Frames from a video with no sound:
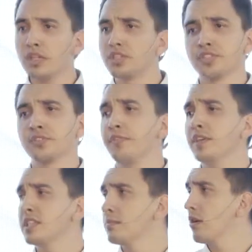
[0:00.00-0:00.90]
Just a few
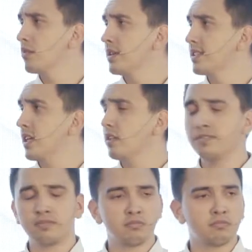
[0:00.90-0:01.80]
things about
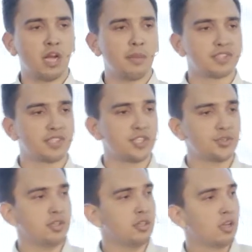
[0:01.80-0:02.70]
myself. My name is
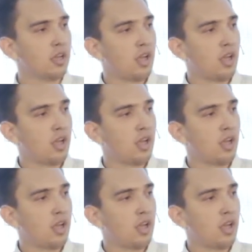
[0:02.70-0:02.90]
Andrey.